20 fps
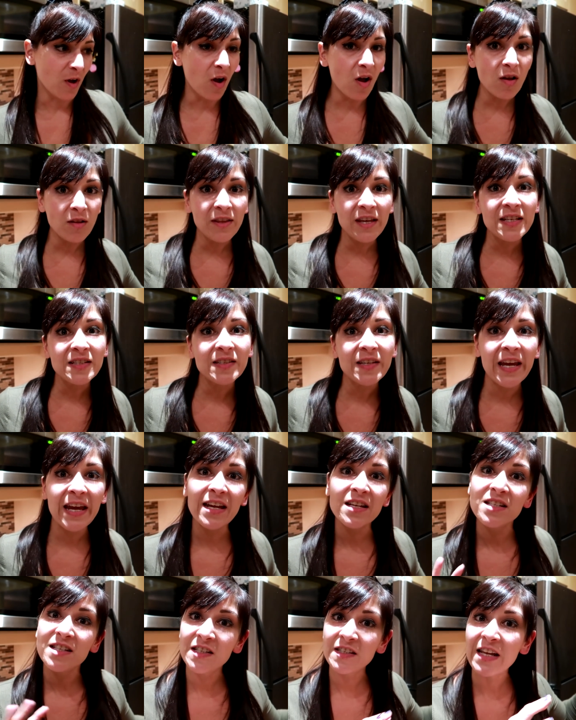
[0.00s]
all these
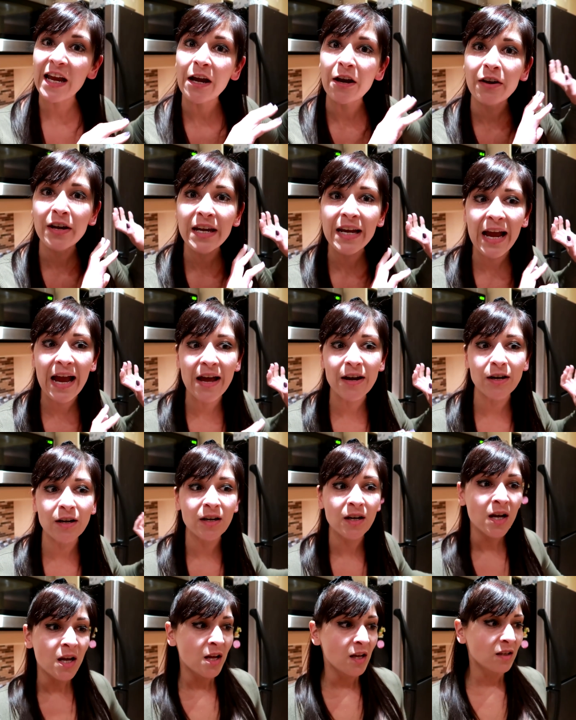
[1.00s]
kids staring at
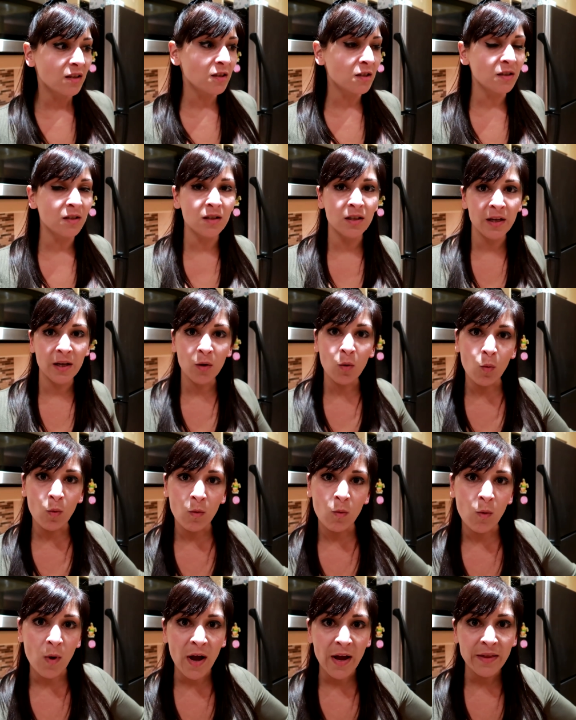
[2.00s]
her, looking like,
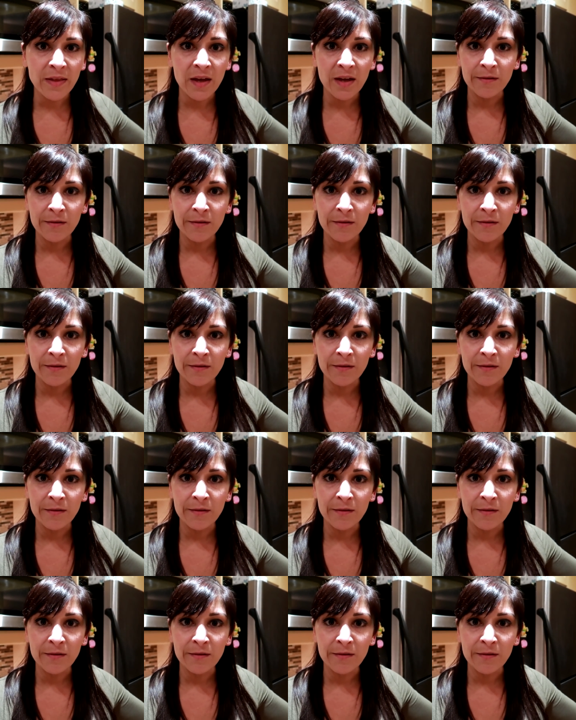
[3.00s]
why the